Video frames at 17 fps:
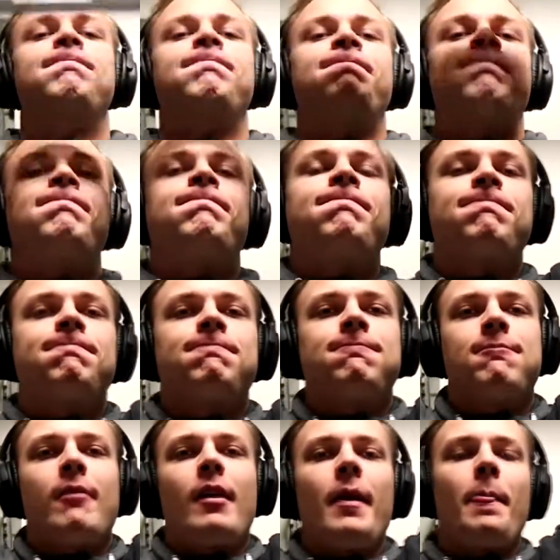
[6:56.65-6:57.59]
And
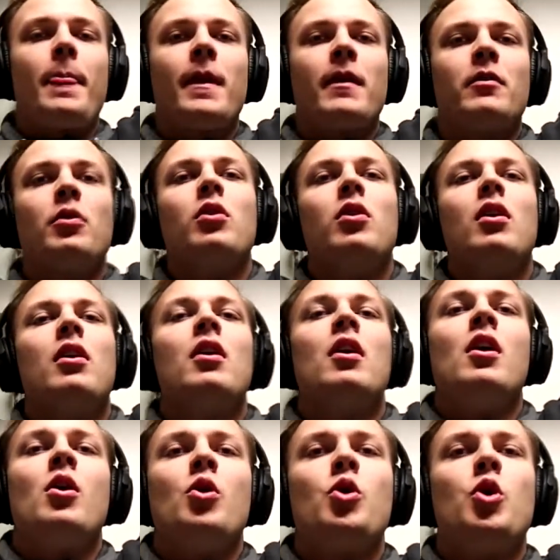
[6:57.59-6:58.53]
if you feel
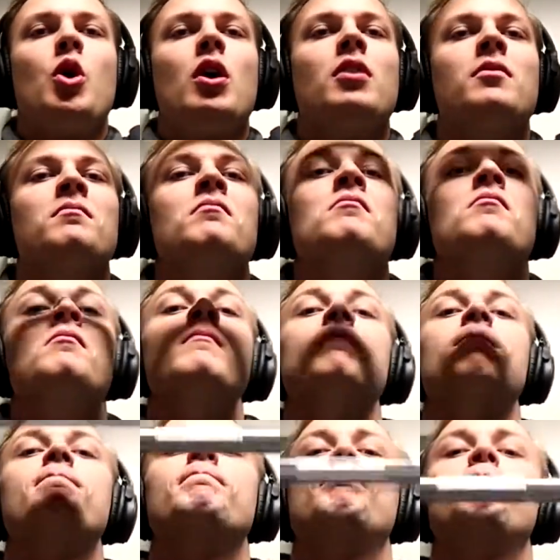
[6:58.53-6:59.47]
you're
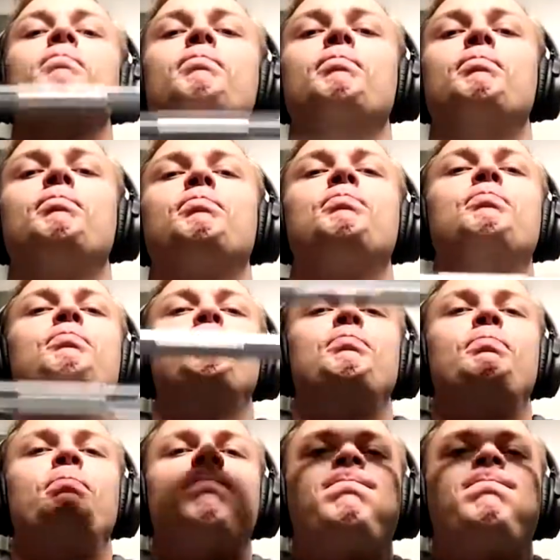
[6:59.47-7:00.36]
sinking, I will jump